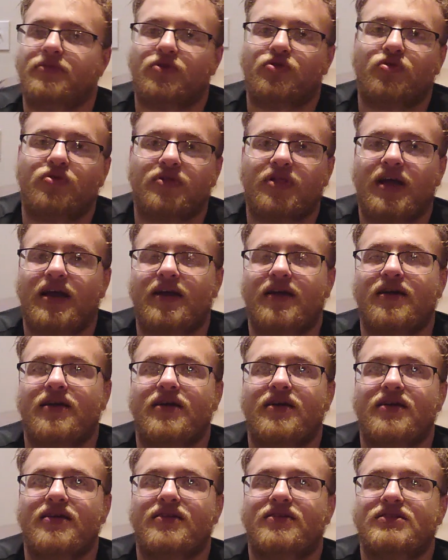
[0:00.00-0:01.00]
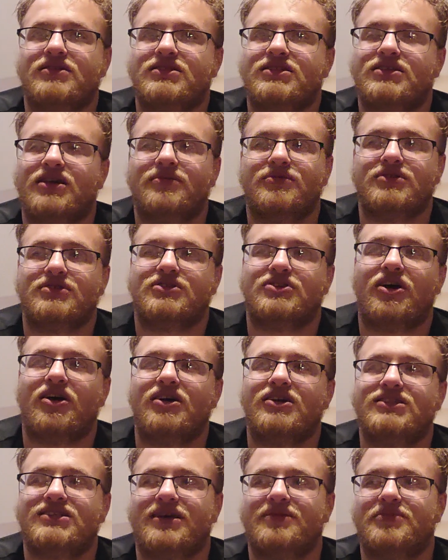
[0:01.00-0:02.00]
Sort of like some of the
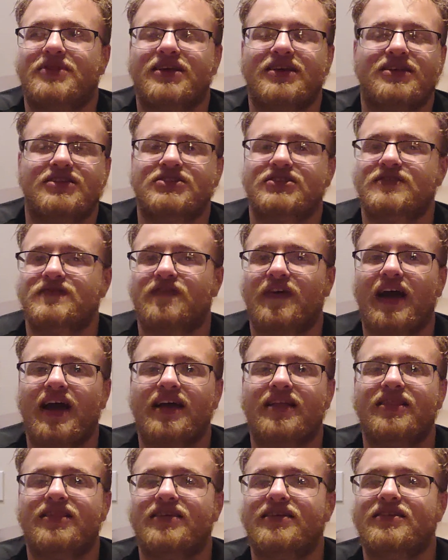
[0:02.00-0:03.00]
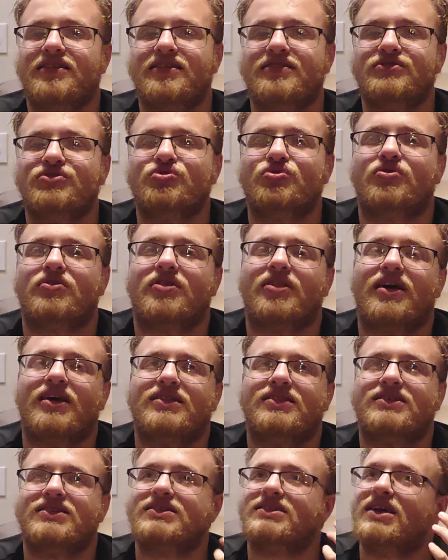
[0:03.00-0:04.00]
songs I'm thinking just violin, sort of
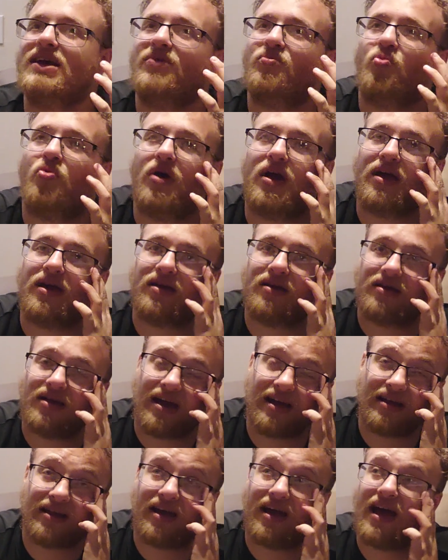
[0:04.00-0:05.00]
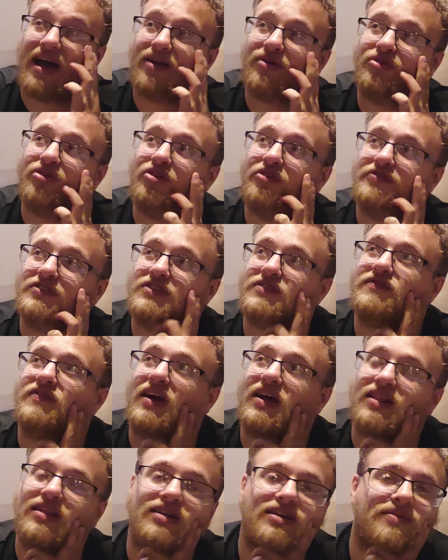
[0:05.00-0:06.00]
like the same way. I don't know if it's a
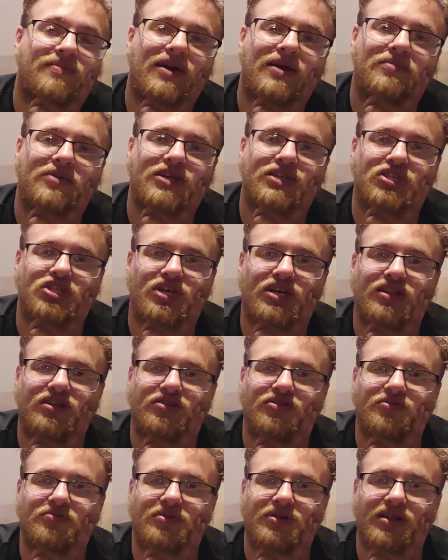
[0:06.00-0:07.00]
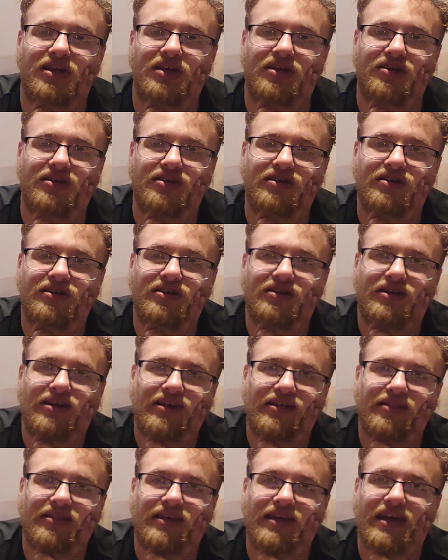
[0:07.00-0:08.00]
violin, it might be a cello, but like
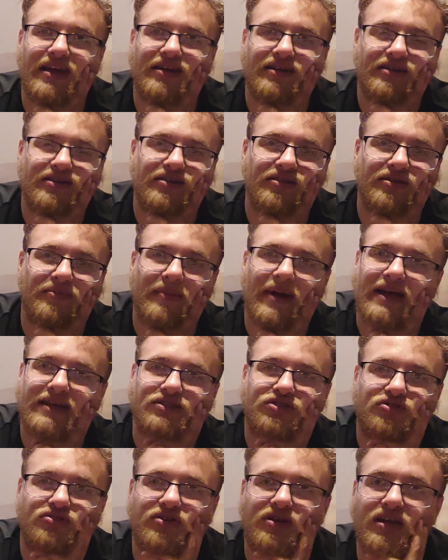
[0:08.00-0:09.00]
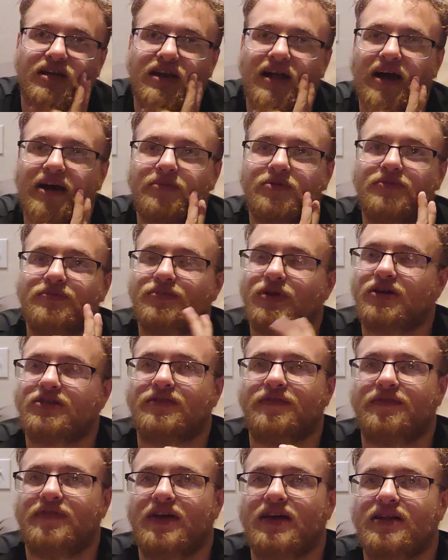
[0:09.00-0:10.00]
the ending of the Masquerade album, not
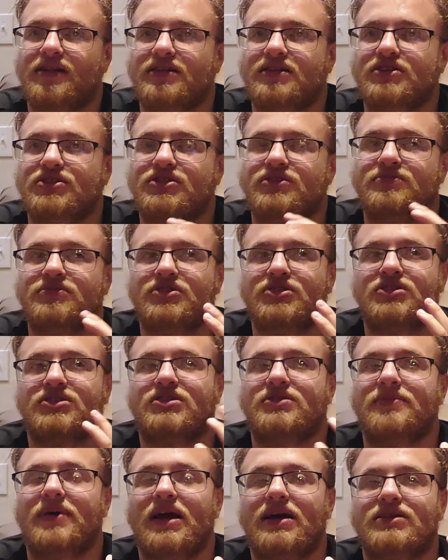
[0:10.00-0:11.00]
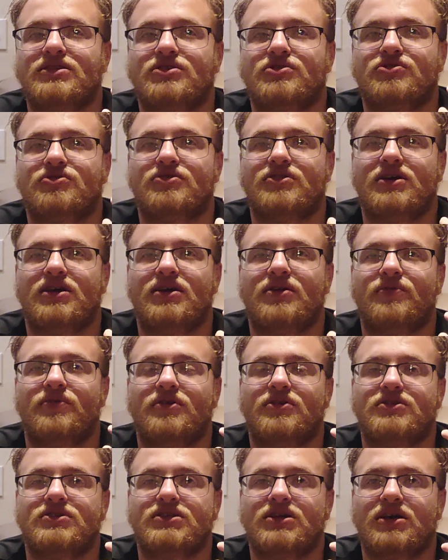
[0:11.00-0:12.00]
the fan edition, but just the Masquerade,
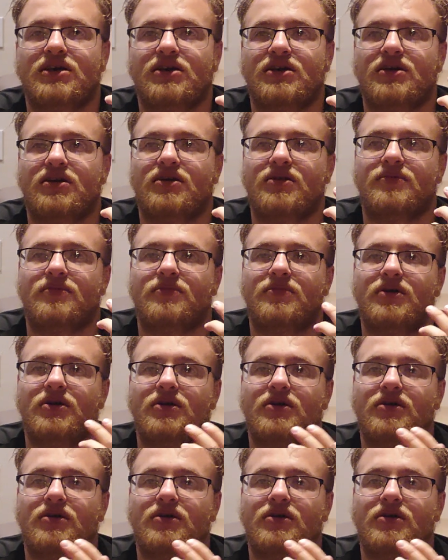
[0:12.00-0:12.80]
where it's like, oh,